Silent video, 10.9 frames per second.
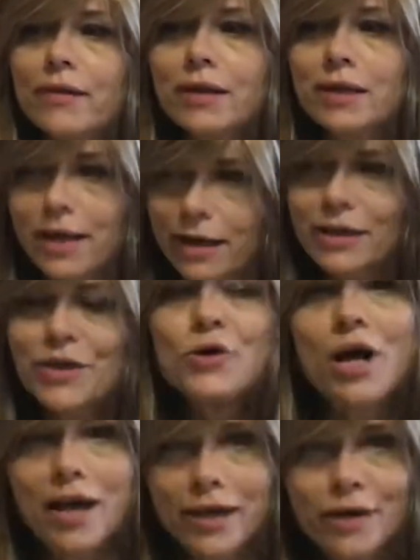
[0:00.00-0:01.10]
Yeah,
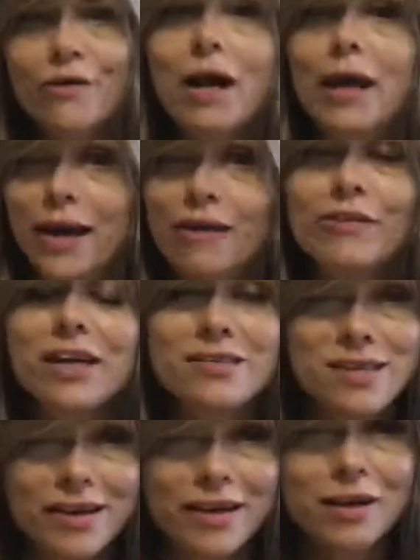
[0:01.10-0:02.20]
I know I have
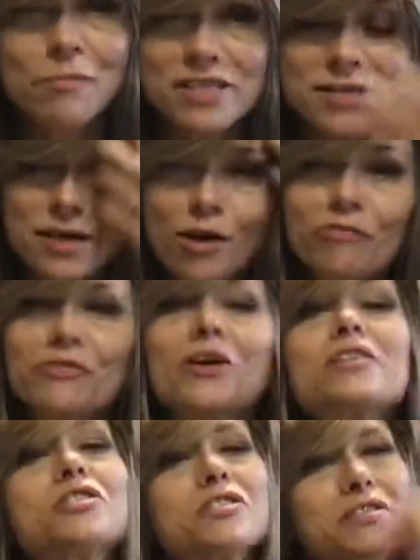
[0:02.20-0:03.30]
anxiety myself, not
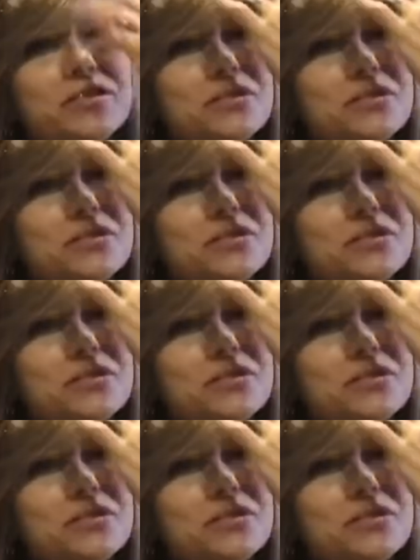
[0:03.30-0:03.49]
just